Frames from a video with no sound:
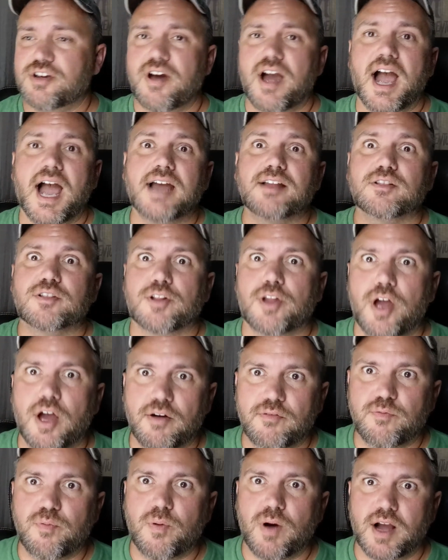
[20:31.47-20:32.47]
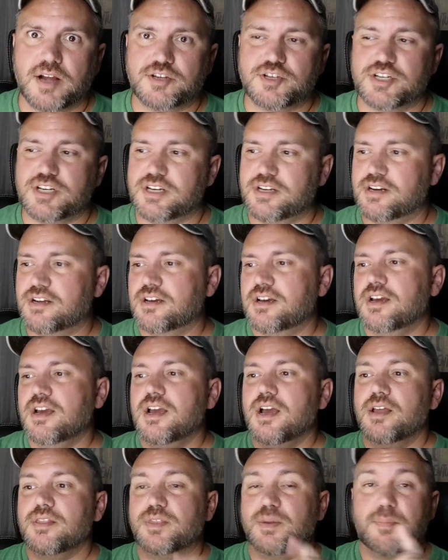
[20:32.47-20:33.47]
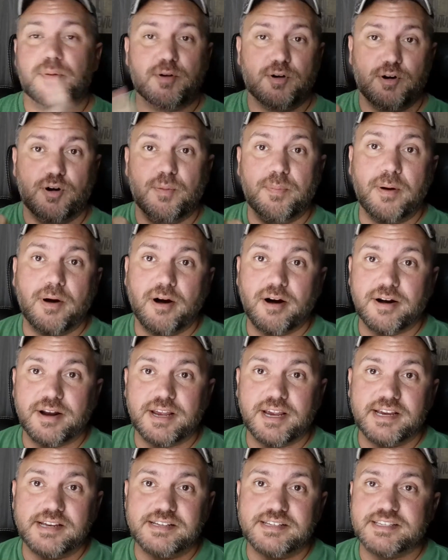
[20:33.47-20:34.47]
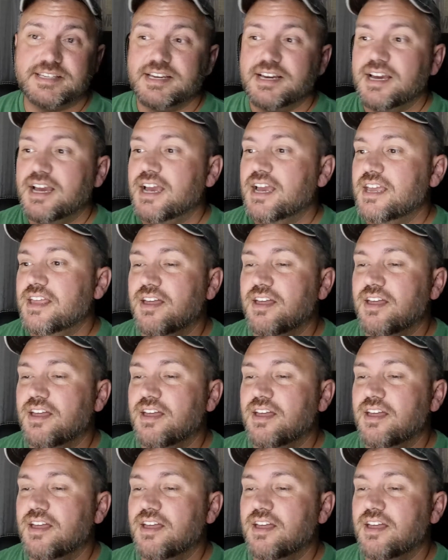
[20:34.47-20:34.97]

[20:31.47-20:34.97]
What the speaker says: You know, I love watching the pearl parties,